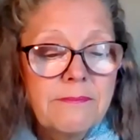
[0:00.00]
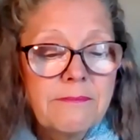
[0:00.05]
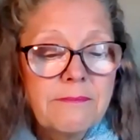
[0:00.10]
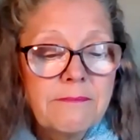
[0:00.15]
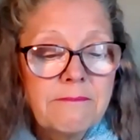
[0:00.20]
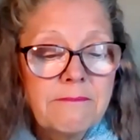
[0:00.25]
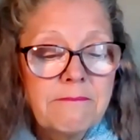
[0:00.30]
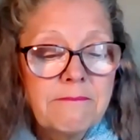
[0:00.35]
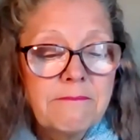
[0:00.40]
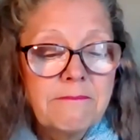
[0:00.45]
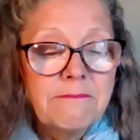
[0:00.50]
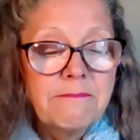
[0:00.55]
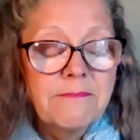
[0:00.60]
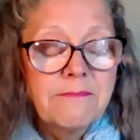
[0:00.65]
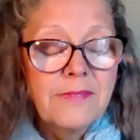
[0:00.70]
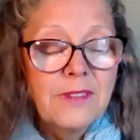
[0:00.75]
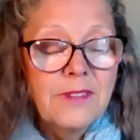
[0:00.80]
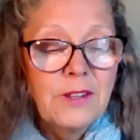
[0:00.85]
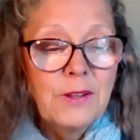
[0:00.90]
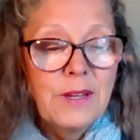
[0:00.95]

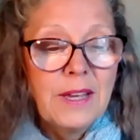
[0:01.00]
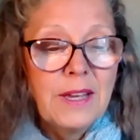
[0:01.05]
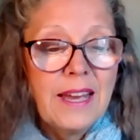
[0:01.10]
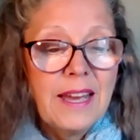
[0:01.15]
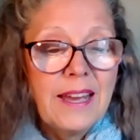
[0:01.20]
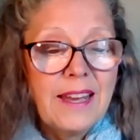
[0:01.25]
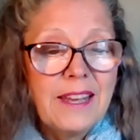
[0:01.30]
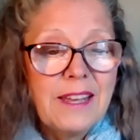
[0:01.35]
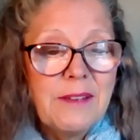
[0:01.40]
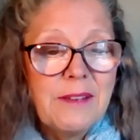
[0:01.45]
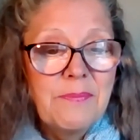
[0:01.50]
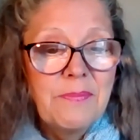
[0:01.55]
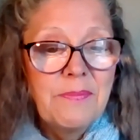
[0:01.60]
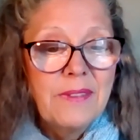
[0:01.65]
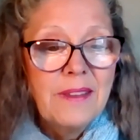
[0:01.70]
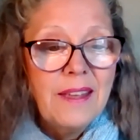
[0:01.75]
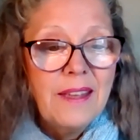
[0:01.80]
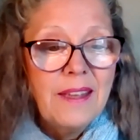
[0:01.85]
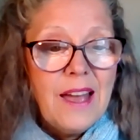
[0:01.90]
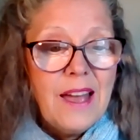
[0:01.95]
Okay.
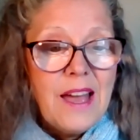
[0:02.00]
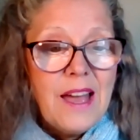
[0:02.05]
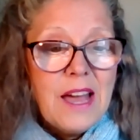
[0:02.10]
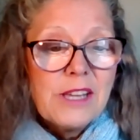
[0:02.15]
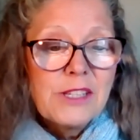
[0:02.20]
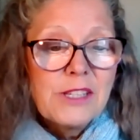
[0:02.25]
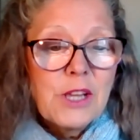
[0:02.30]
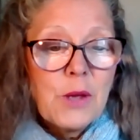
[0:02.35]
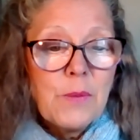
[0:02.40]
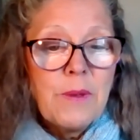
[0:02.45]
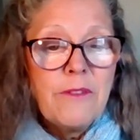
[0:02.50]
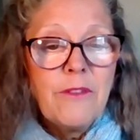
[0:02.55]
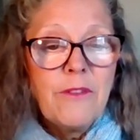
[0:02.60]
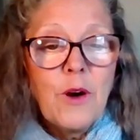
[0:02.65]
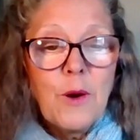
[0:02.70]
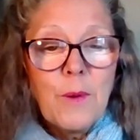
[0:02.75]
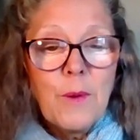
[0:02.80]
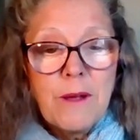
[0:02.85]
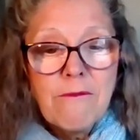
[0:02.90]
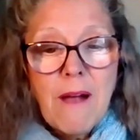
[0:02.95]
So before
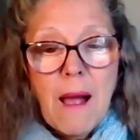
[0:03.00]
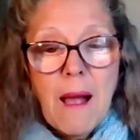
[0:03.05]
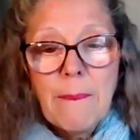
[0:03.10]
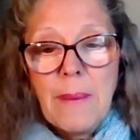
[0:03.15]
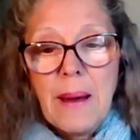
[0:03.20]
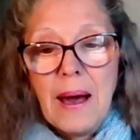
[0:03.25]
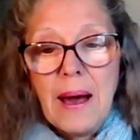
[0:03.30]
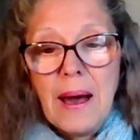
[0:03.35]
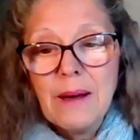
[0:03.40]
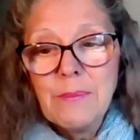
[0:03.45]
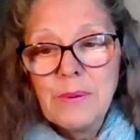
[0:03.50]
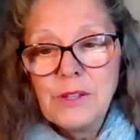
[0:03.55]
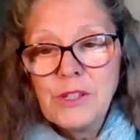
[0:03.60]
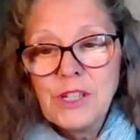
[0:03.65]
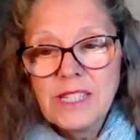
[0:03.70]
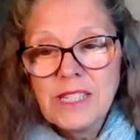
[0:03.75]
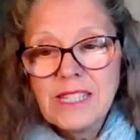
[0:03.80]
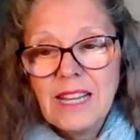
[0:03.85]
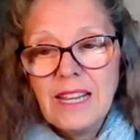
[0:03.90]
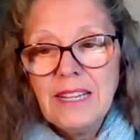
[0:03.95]
we wrap up,
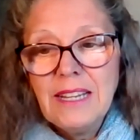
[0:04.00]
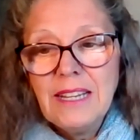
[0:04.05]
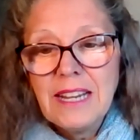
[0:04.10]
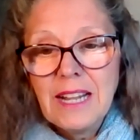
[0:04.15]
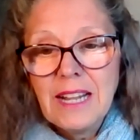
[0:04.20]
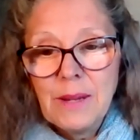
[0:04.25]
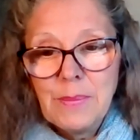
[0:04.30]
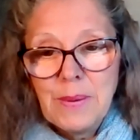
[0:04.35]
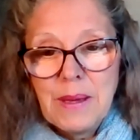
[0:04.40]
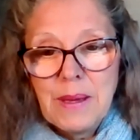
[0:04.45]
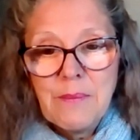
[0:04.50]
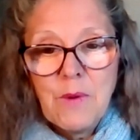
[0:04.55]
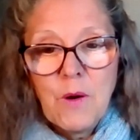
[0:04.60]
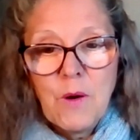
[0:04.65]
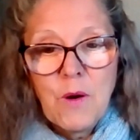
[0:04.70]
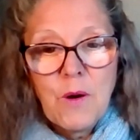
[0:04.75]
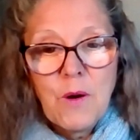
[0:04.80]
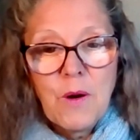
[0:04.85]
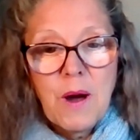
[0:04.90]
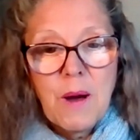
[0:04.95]
just a little bit
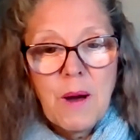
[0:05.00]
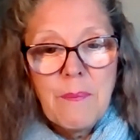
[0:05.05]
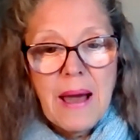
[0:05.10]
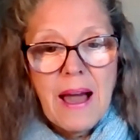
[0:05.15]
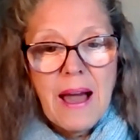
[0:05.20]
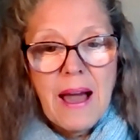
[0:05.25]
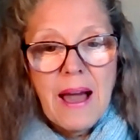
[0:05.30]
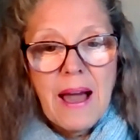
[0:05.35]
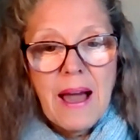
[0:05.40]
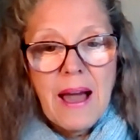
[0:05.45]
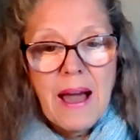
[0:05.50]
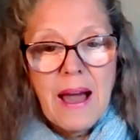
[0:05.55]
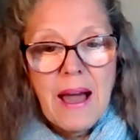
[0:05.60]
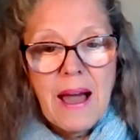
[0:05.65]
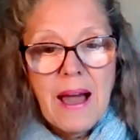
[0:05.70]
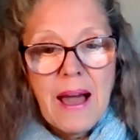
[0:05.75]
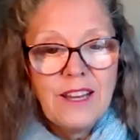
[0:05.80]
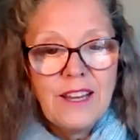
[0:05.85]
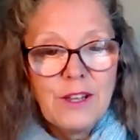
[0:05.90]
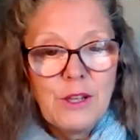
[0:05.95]
more about
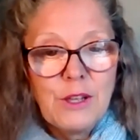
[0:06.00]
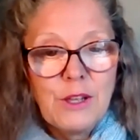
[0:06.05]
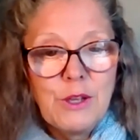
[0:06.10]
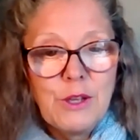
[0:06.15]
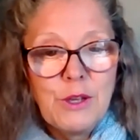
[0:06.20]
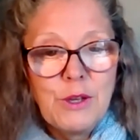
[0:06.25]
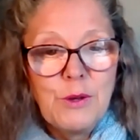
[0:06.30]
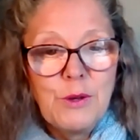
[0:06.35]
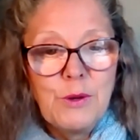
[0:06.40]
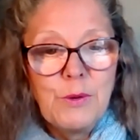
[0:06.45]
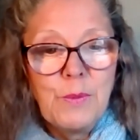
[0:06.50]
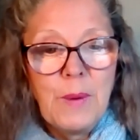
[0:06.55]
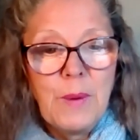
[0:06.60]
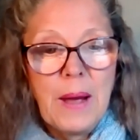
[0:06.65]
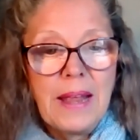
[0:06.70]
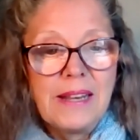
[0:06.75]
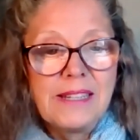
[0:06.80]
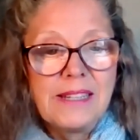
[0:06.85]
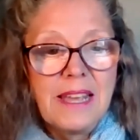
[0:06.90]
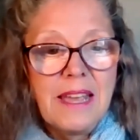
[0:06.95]
you,
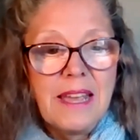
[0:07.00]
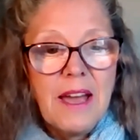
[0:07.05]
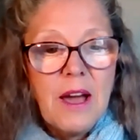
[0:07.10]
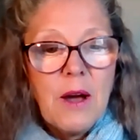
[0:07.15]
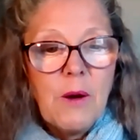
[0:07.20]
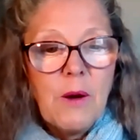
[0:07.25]
Wendy.